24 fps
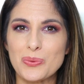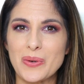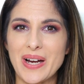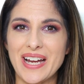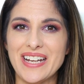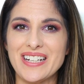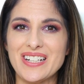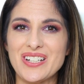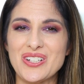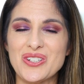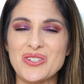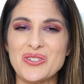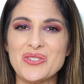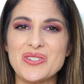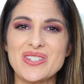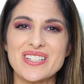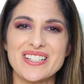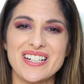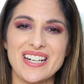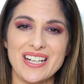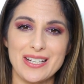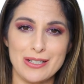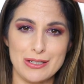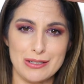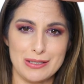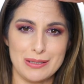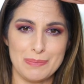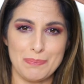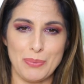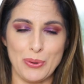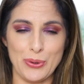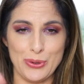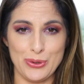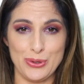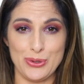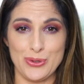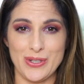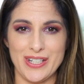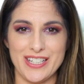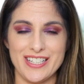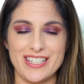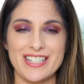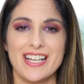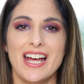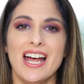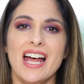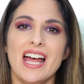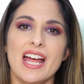way to use it is
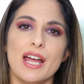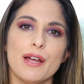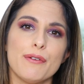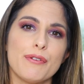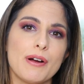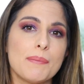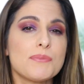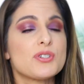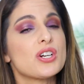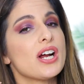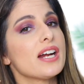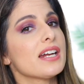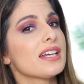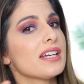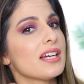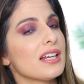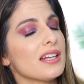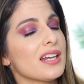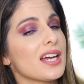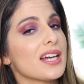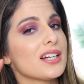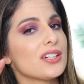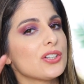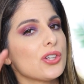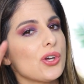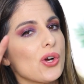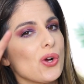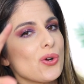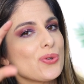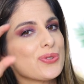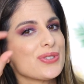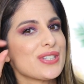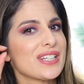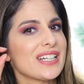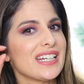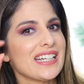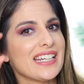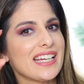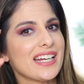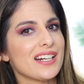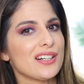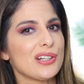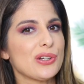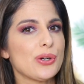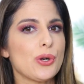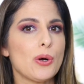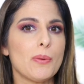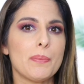portrait. If I'm trying to get, like, close, it can get
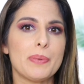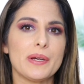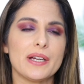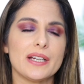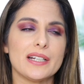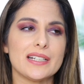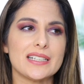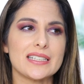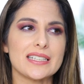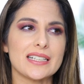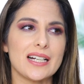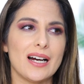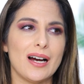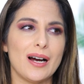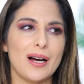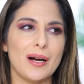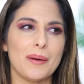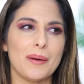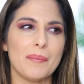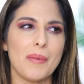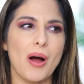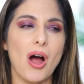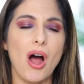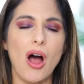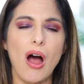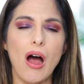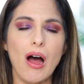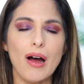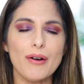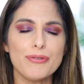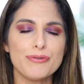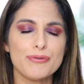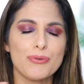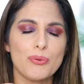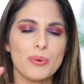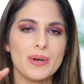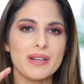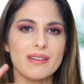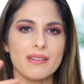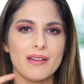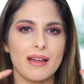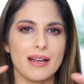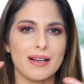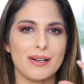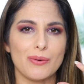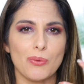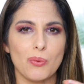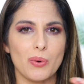a little bit um, off with,
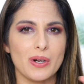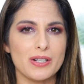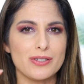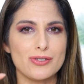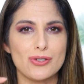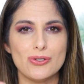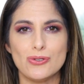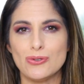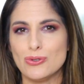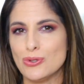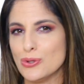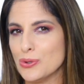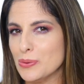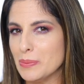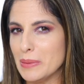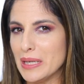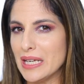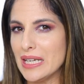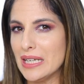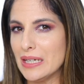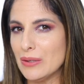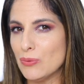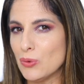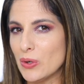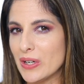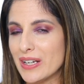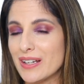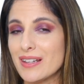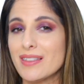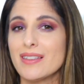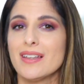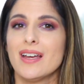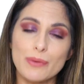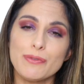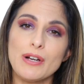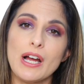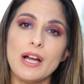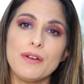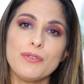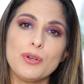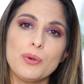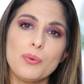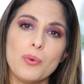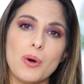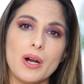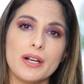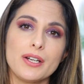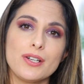like, what to zoom in with. If I ever
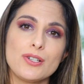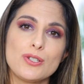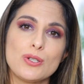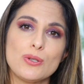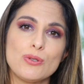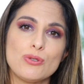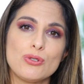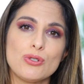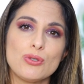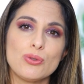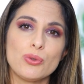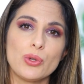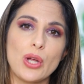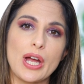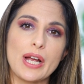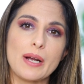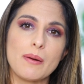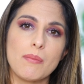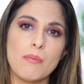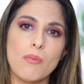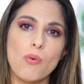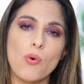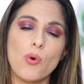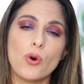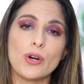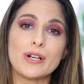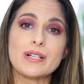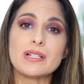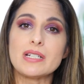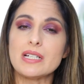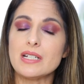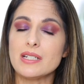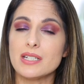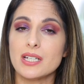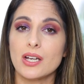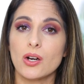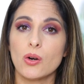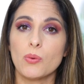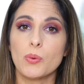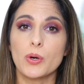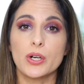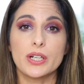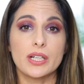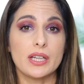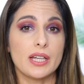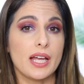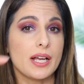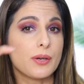wanted to do, like, more detail
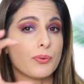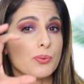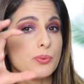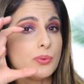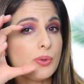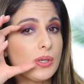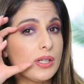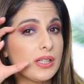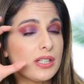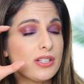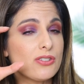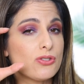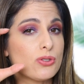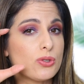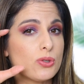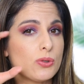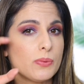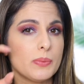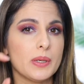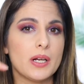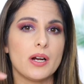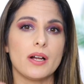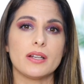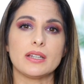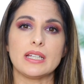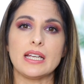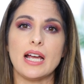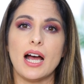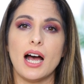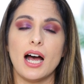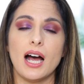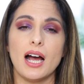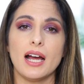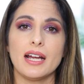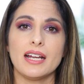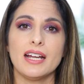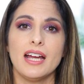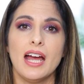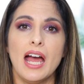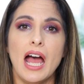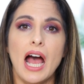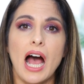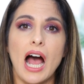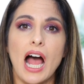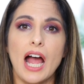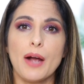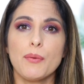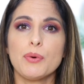work and, like, really zoom in on the eye,
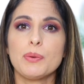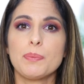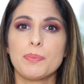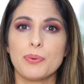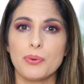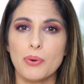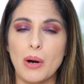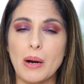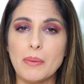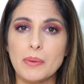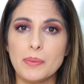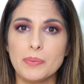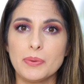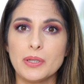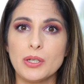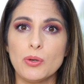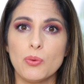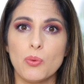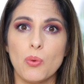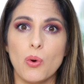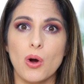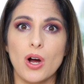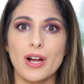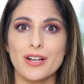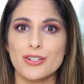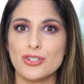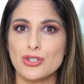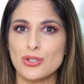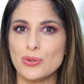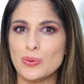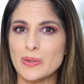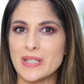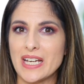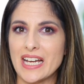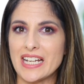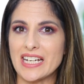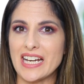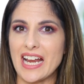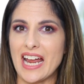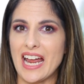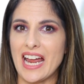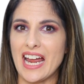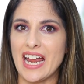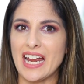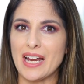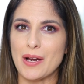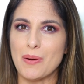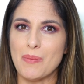I would probably want to get
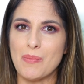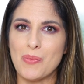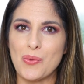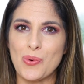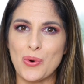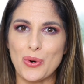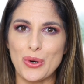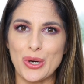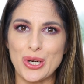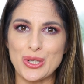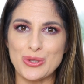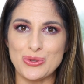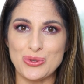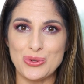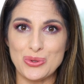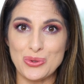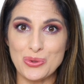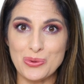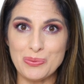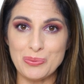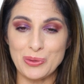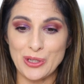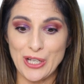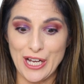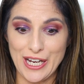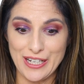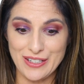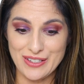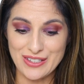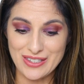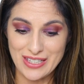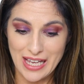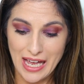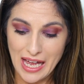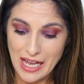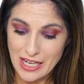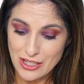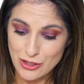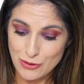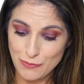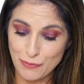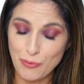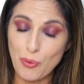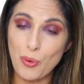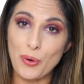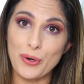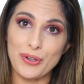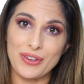a more zoom lens
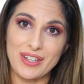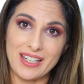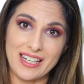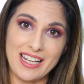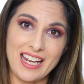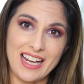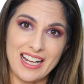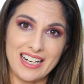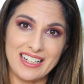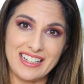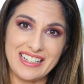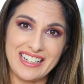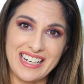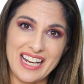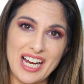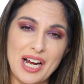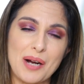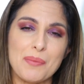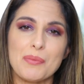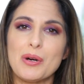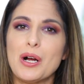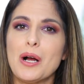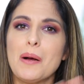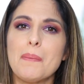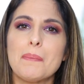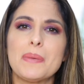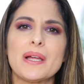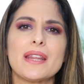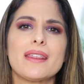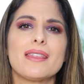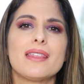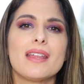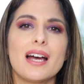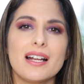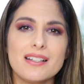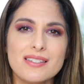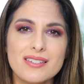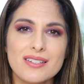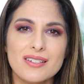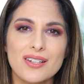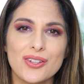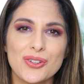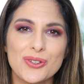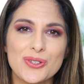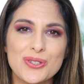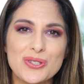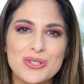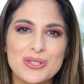for the Canon camera, but that's
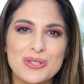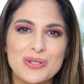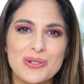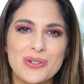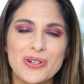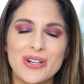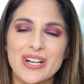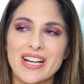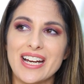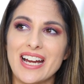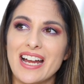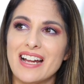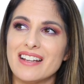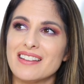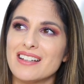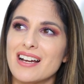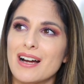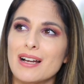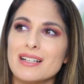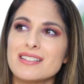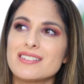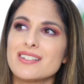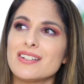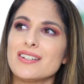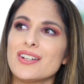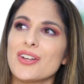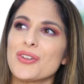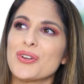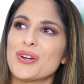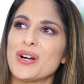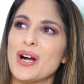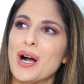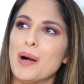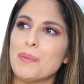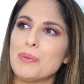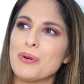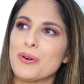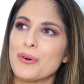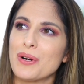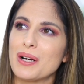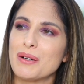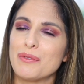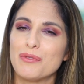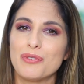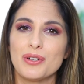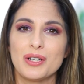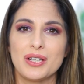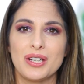another story and that's another
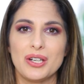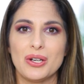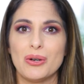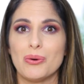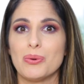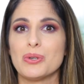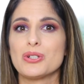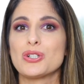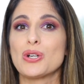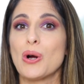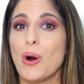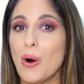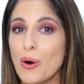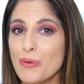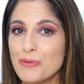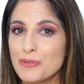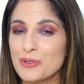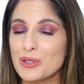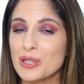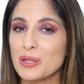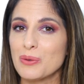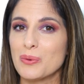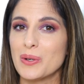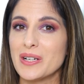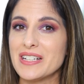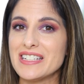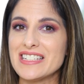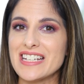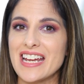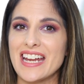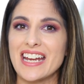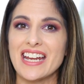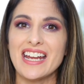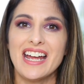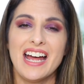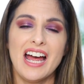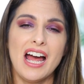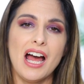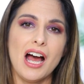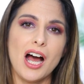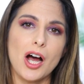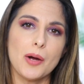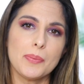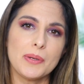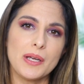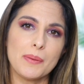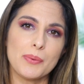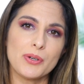upgrade video, which hopefully one day
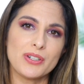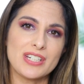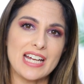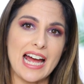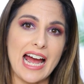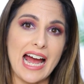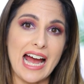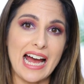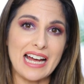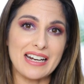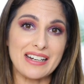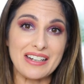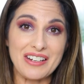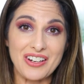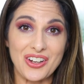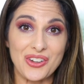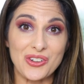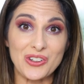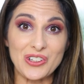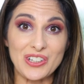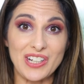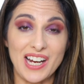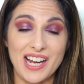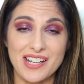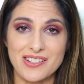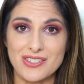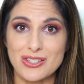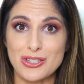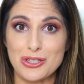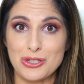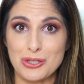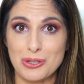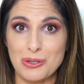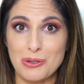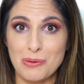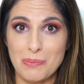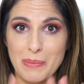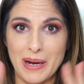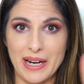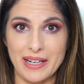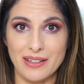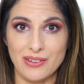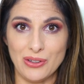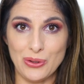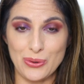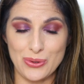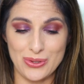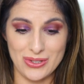I'll be able to add another lens to my
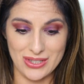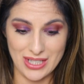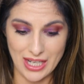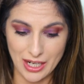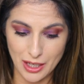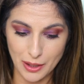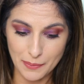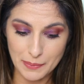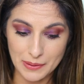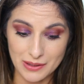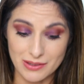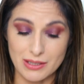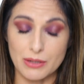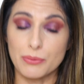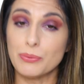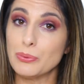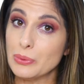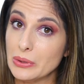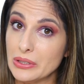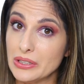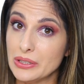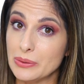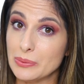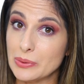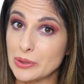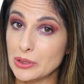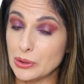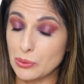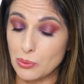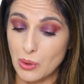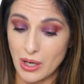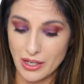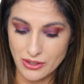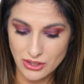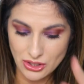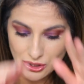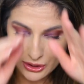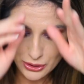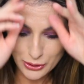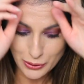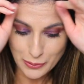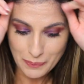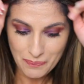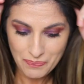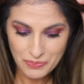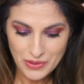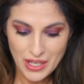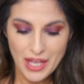little setup because I really, really want
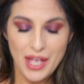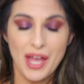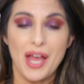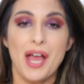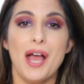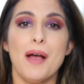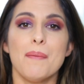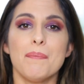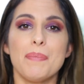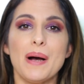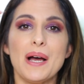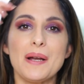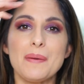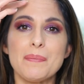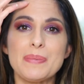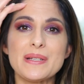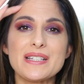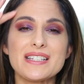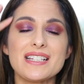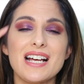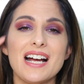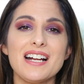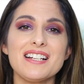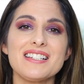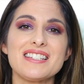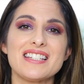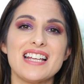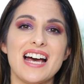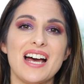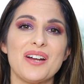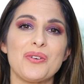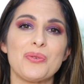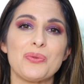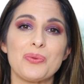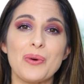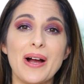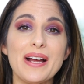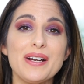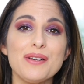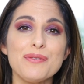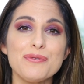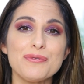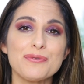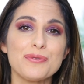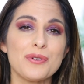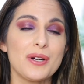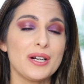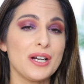to. But besides that, right in
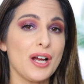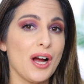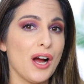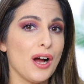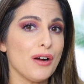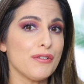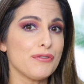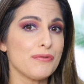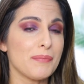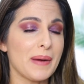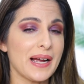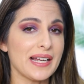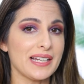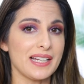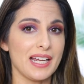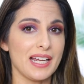front of my